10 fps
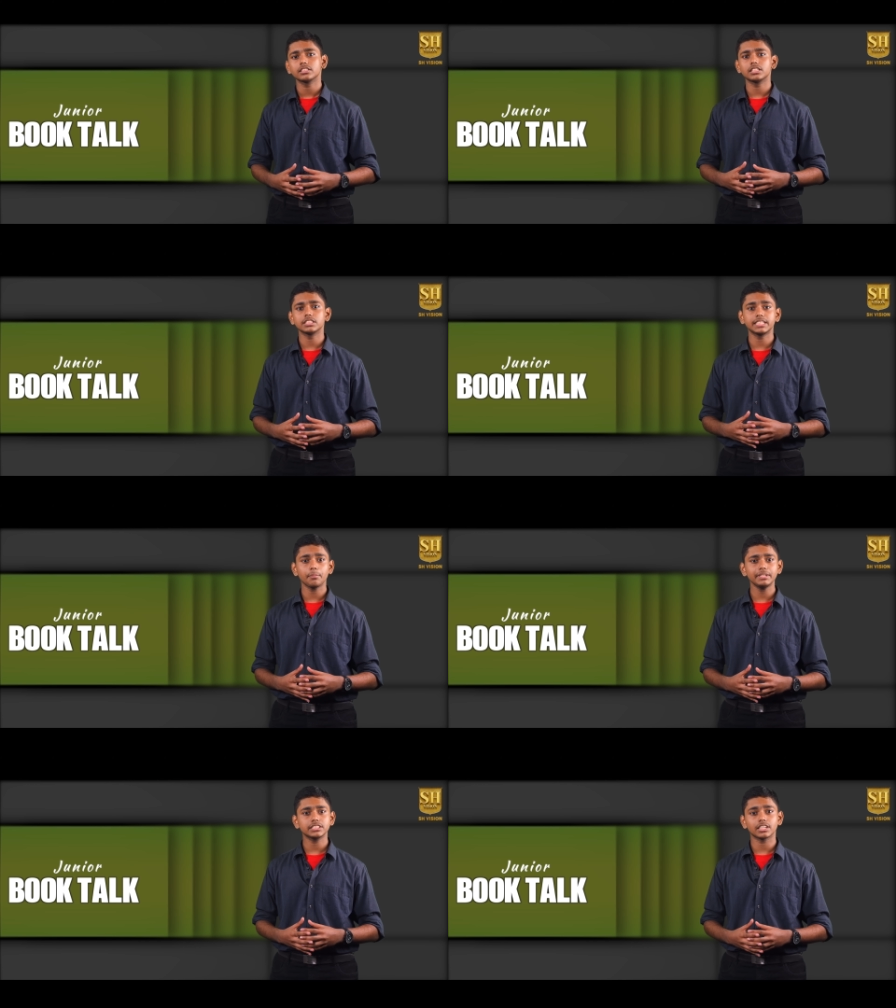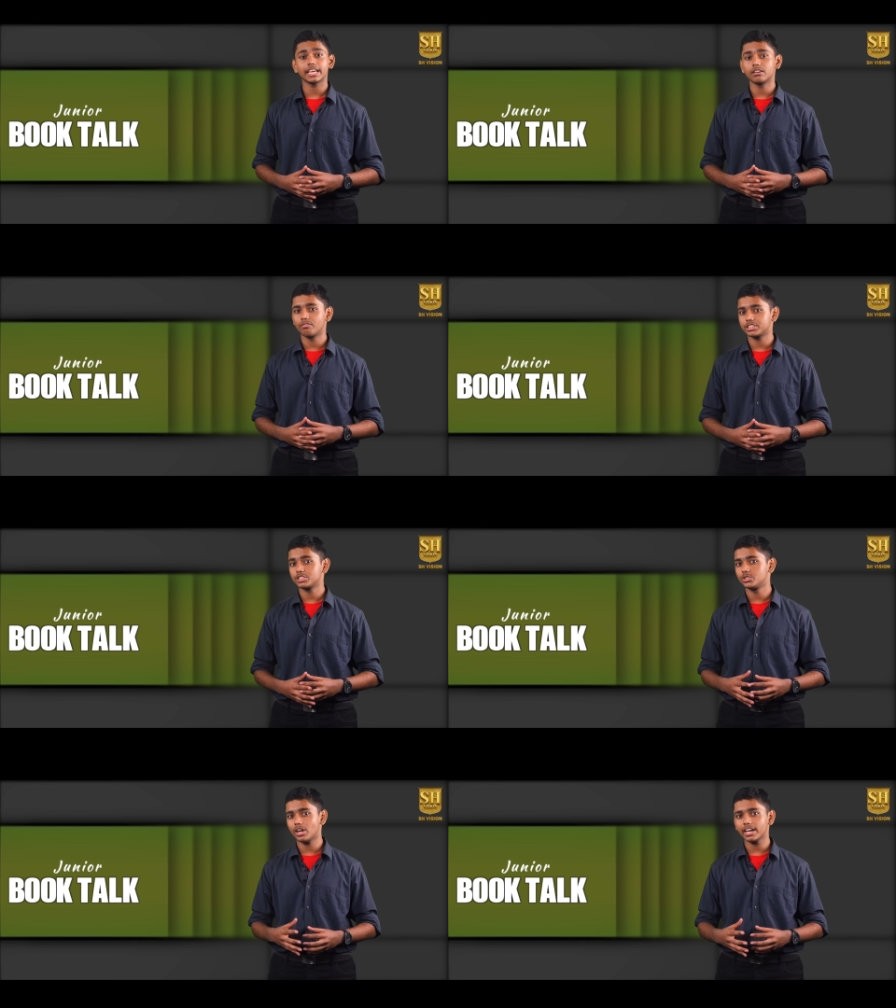the Demeter in which
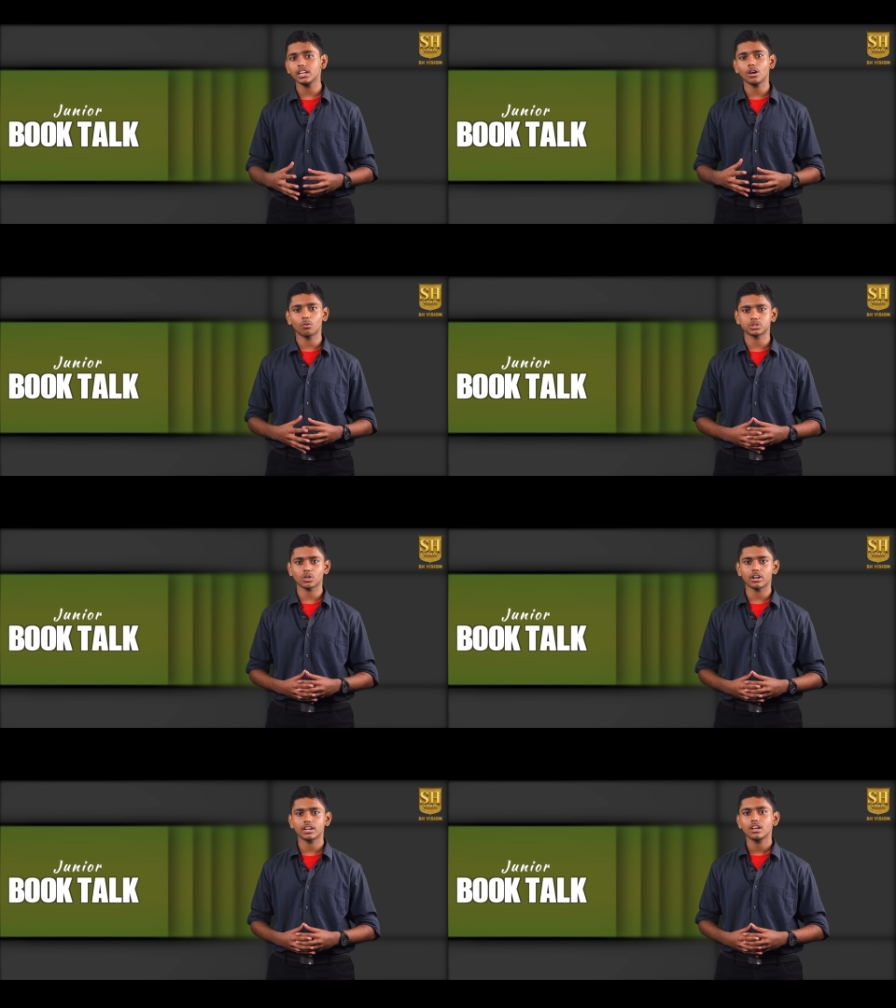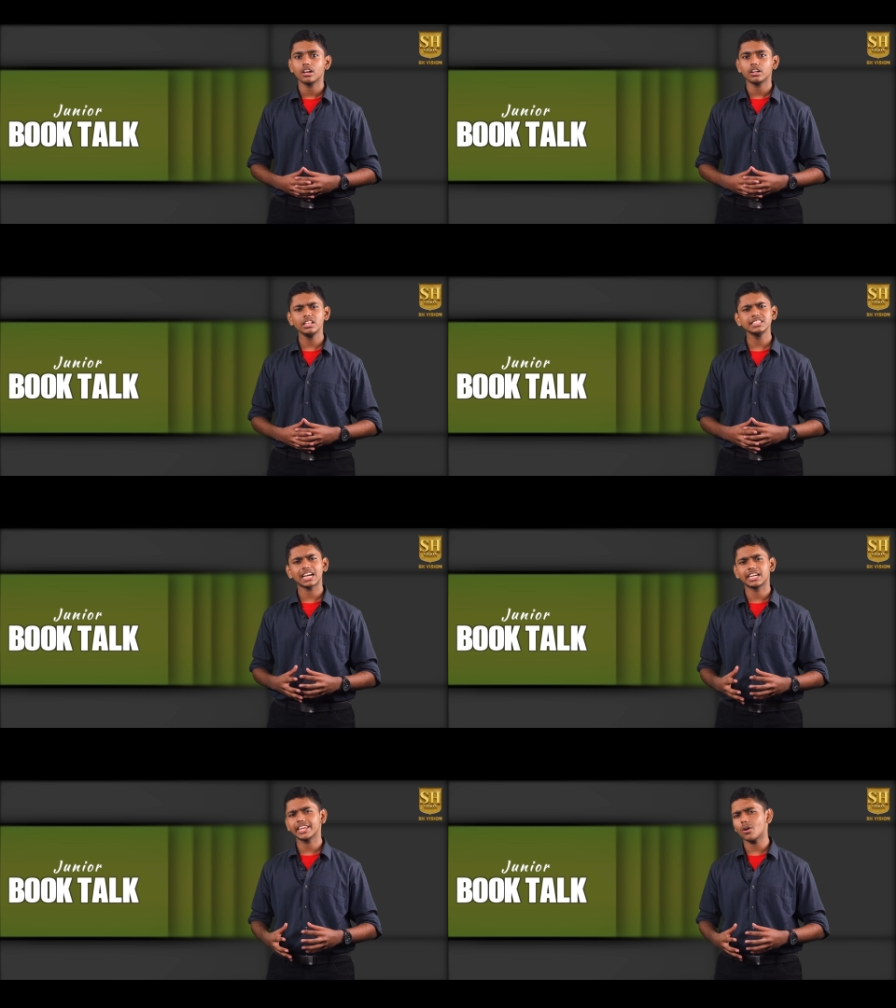Dracula was on runs
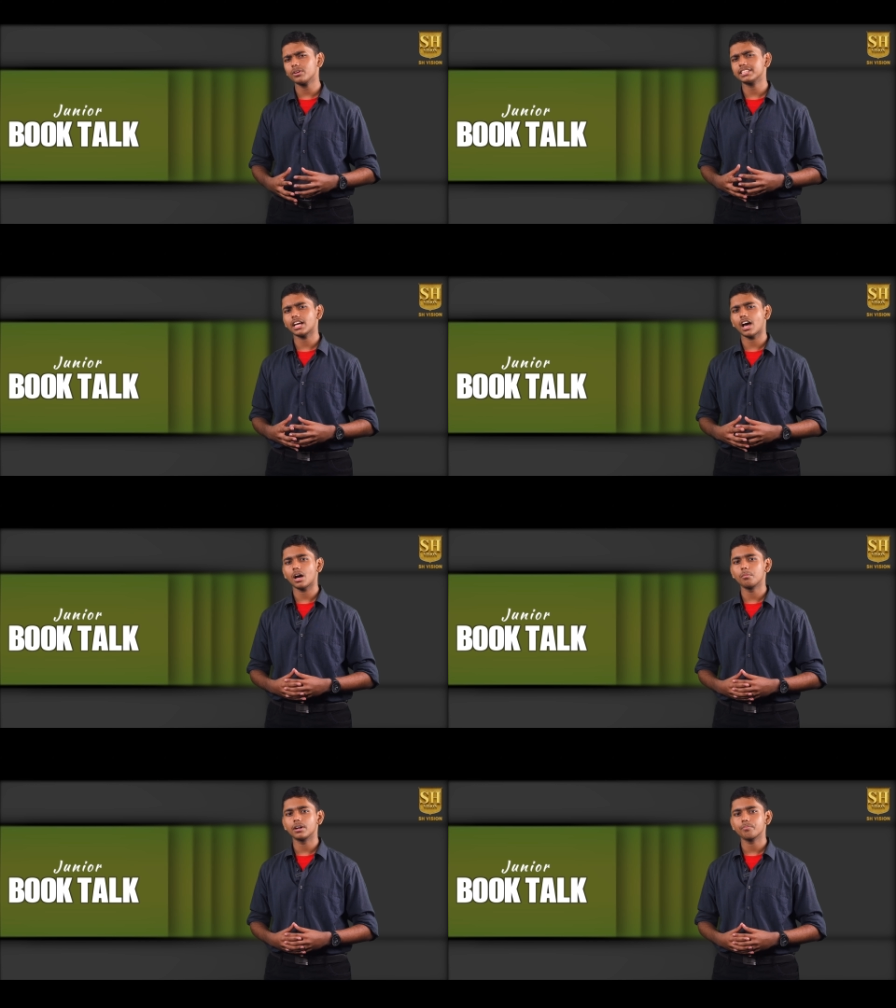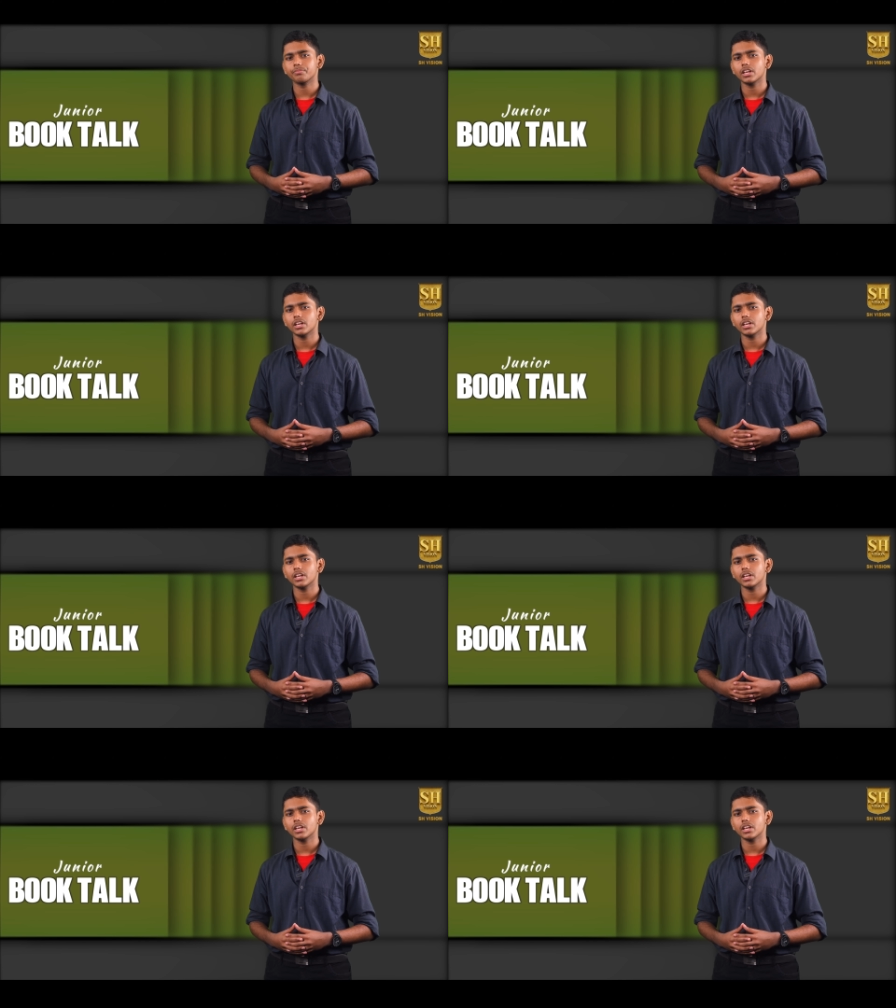aground in the harbour.